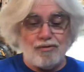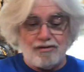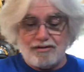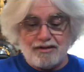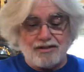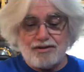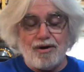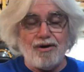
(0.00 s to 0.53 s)
Well,
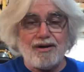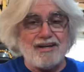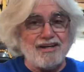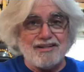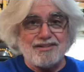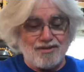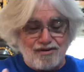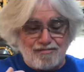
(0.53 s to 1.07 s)
guitar
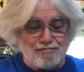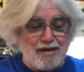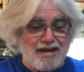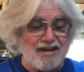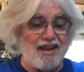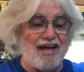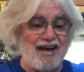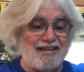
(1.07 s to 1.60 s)
kits aren't
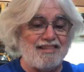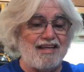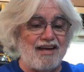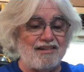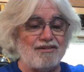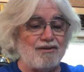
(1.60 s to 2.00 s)
made like that.